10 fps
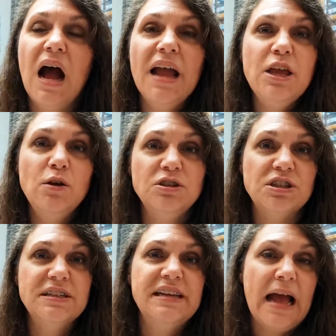I
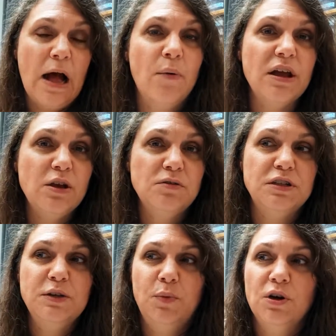usually, how I
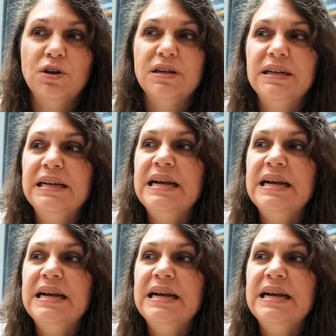usually work